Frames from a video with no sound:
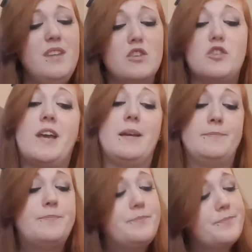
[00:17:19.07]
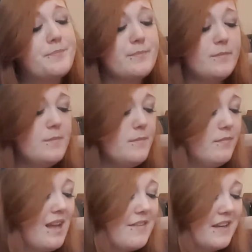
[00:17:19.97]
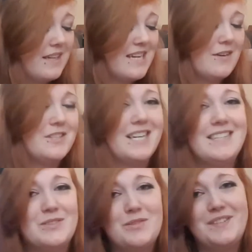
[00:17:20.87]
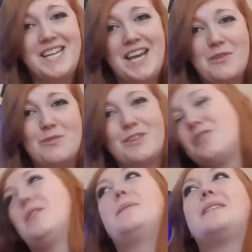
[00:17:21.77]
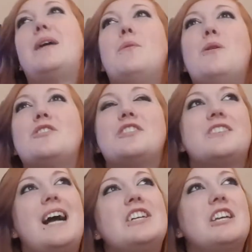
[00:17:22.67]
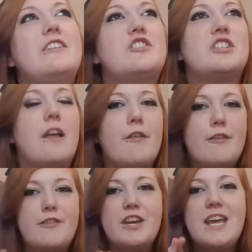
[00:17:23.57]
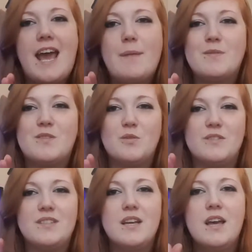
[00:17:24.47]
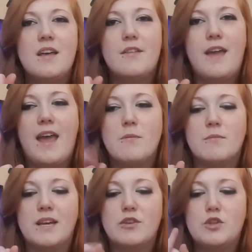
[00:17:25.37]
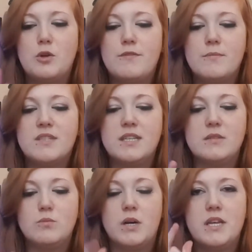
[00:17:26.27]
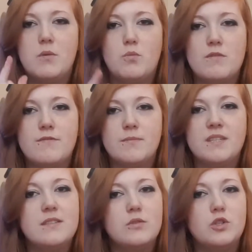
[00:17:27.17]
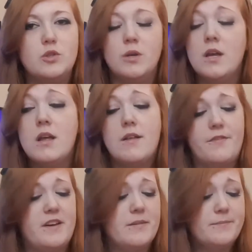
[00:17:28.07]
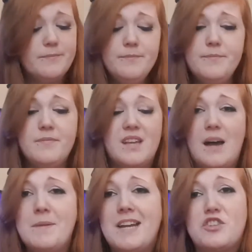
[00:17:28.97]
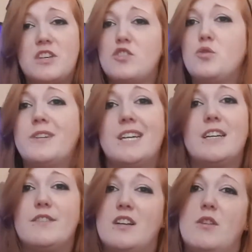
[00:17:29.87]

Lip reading: So yeah, I think Attack on Titan's sort of taken over. So I watched, there's 3 episodes, like 2 from season 1 and 1 from season 2, that, I mean, I just get so excited every